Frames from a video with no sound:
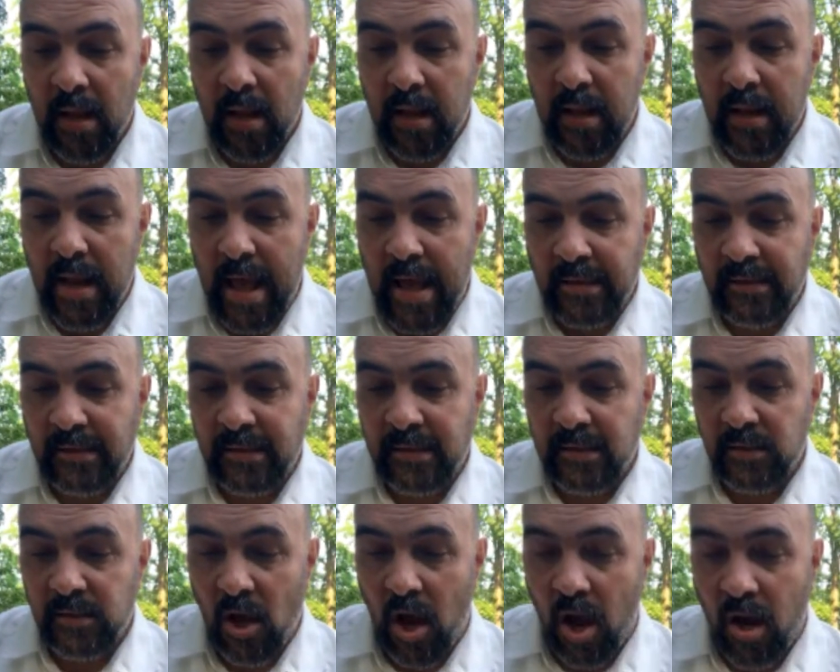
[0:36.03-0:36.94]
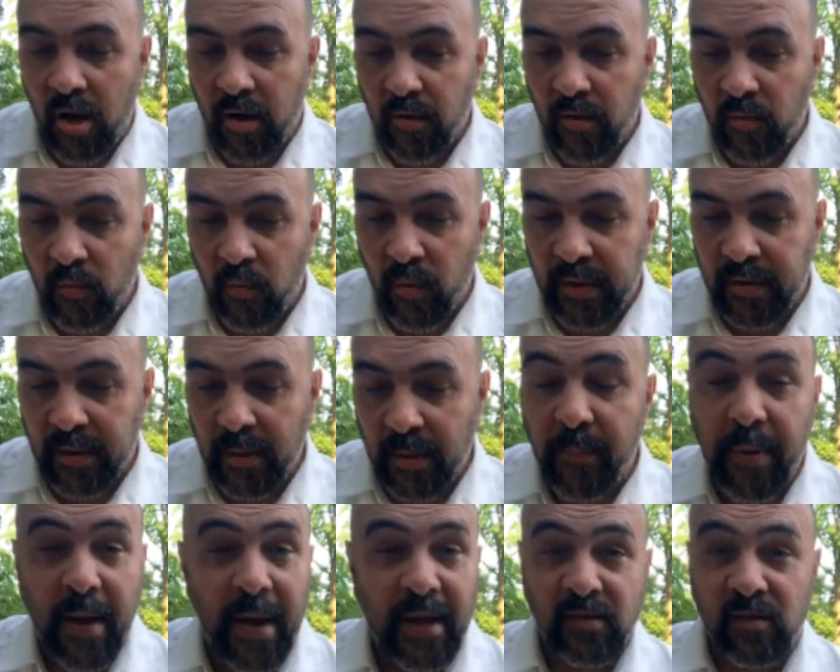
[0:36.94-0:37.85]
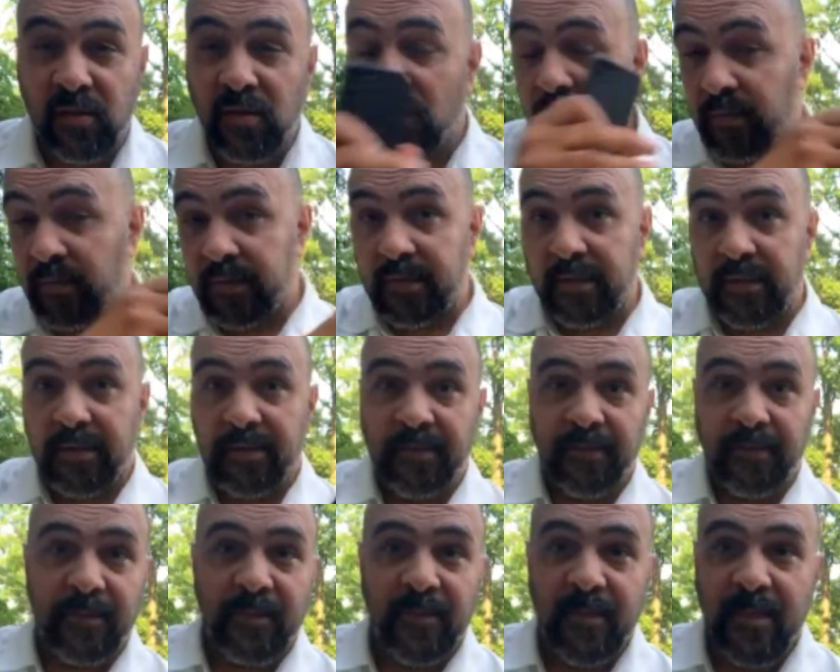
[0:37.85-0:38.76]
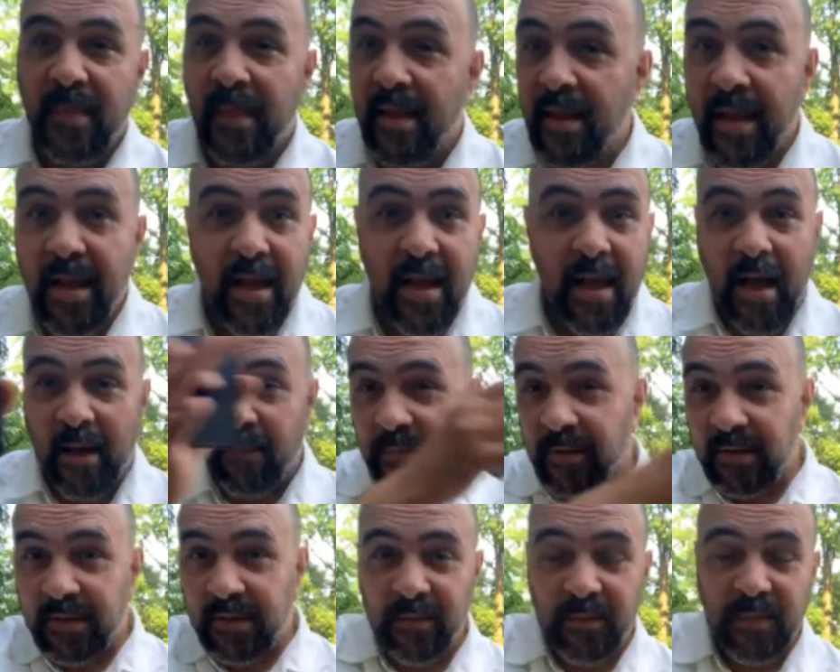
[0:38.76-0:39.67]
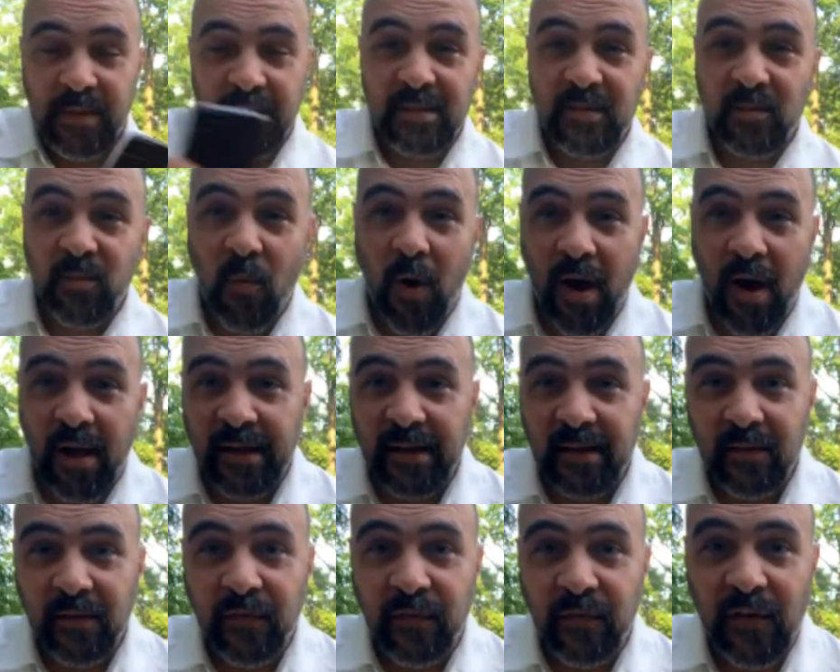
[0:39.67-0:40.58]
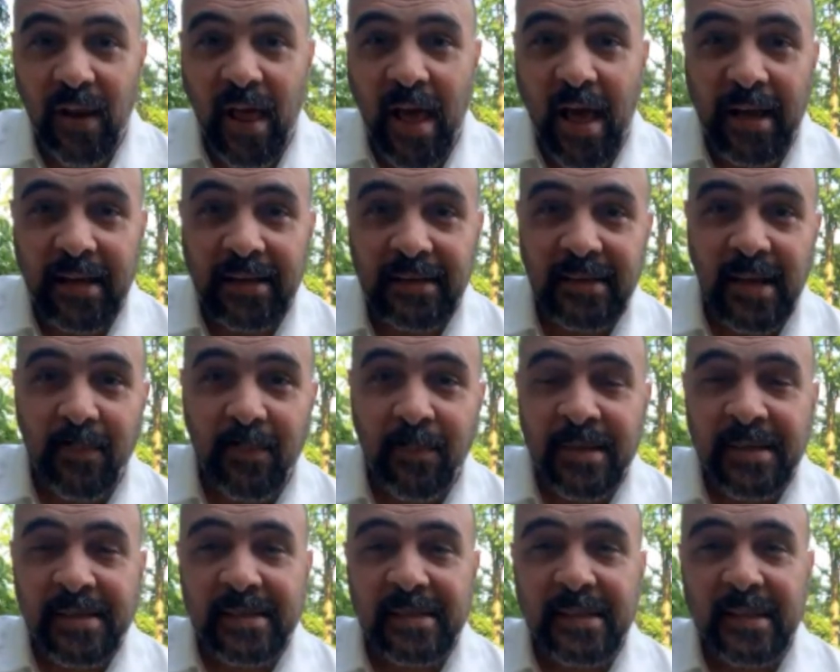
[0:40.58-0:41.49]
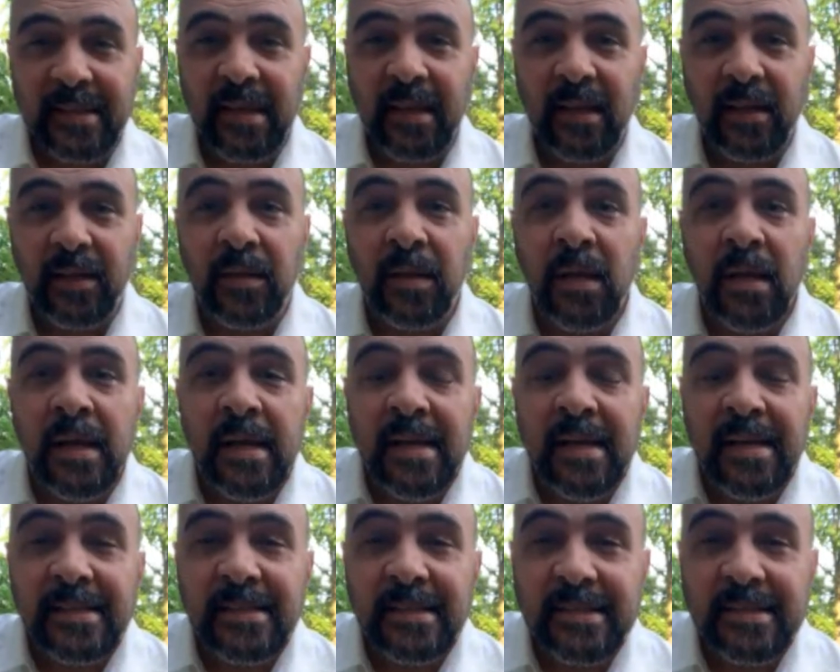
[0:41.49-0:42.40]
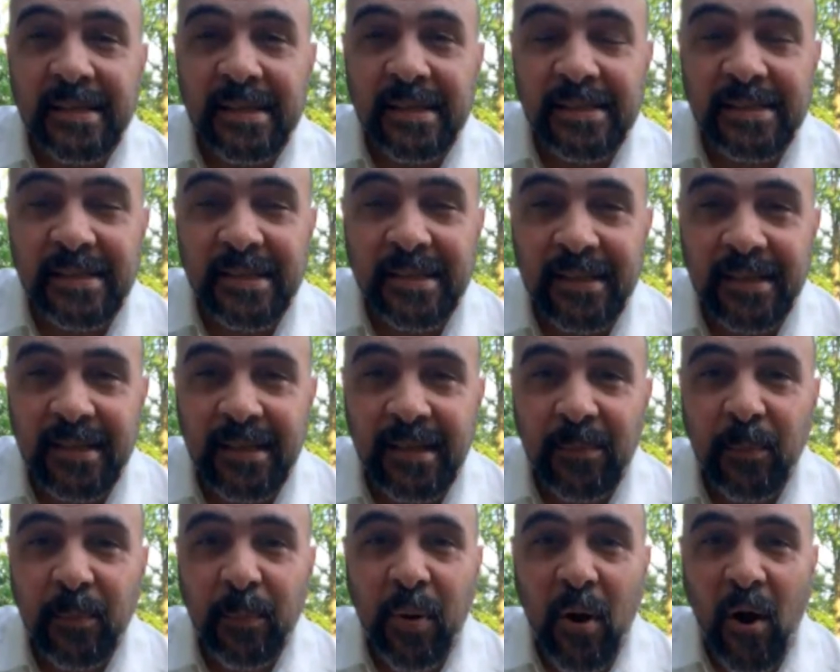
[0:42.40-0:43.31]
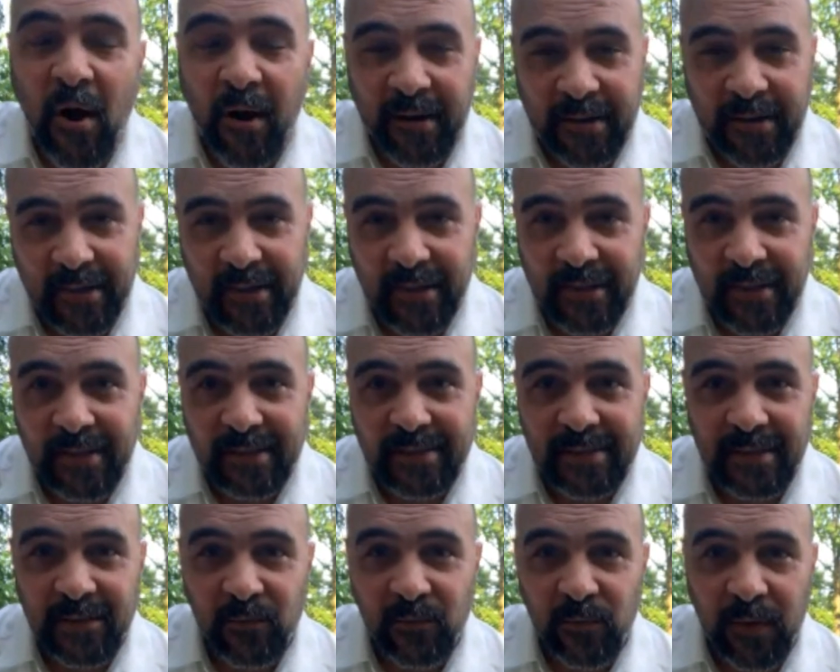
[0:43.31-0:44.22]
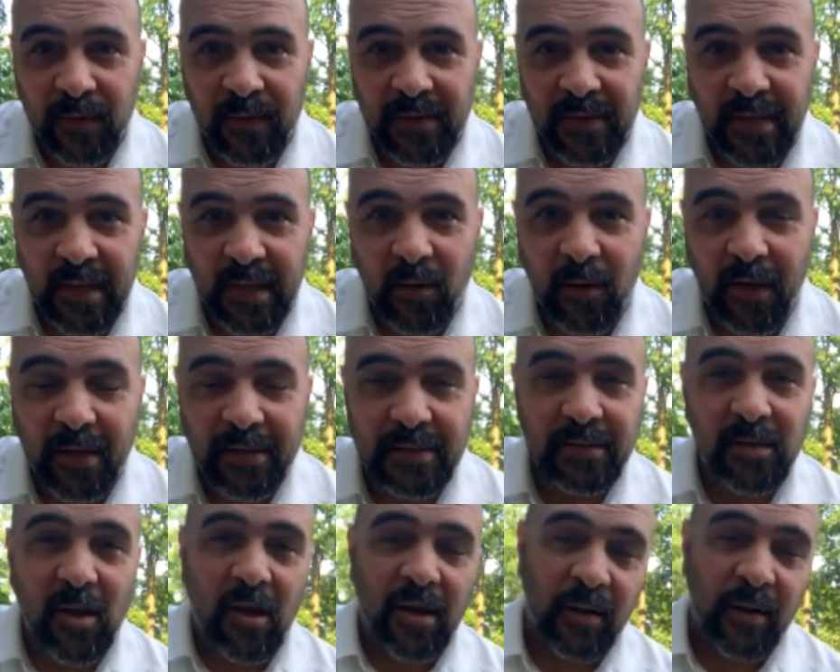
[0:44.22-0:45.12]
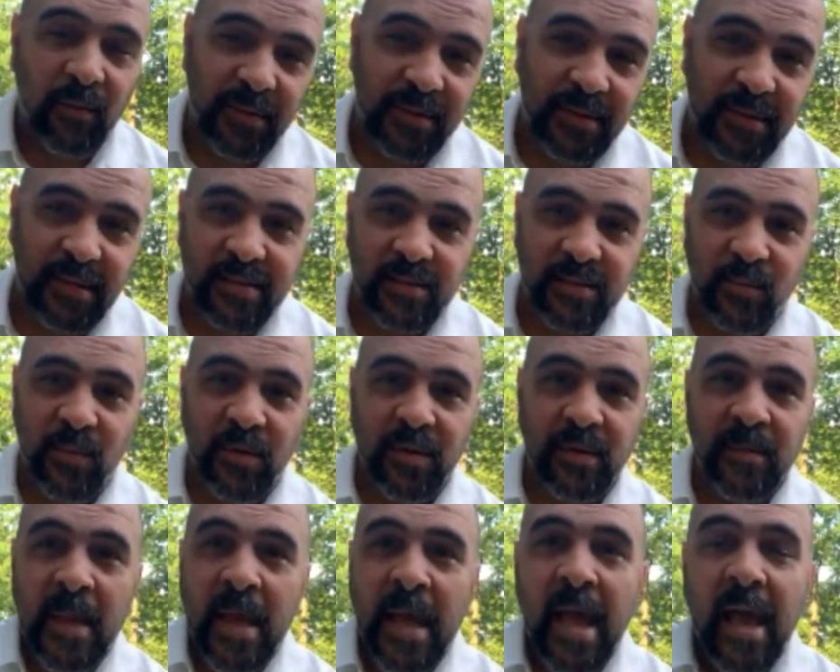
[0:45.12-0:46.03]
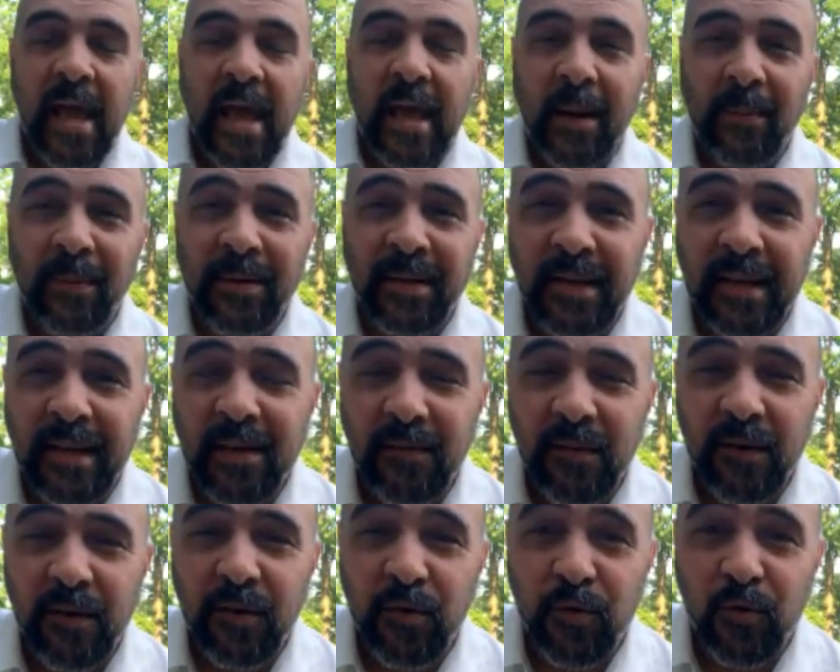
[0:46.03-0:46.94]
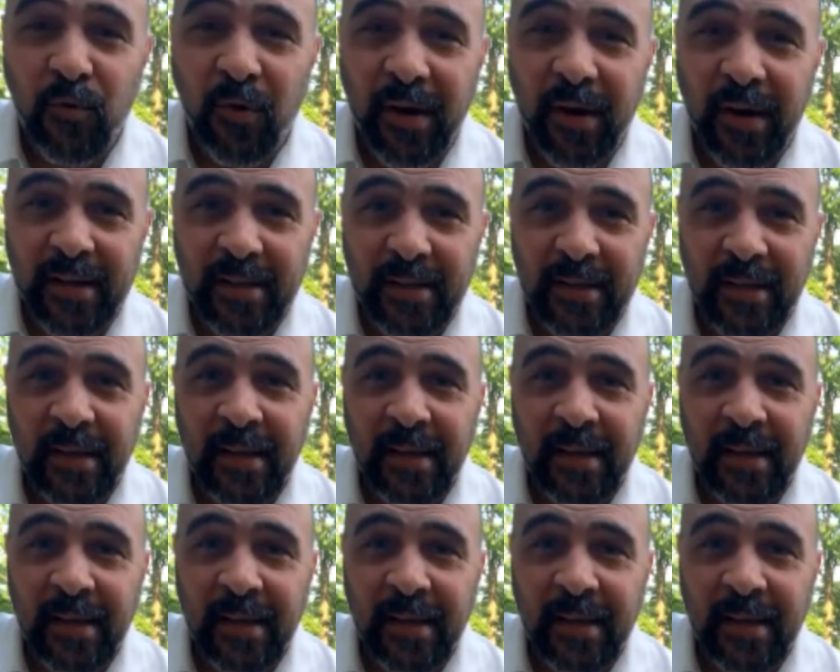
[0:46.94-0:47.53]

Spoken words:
let's start with the pet jokes. I'm gonna be swatting flies. I'm in Seton Park. That's in Riverdale. I started with this one, and I'm gonna give it a grade.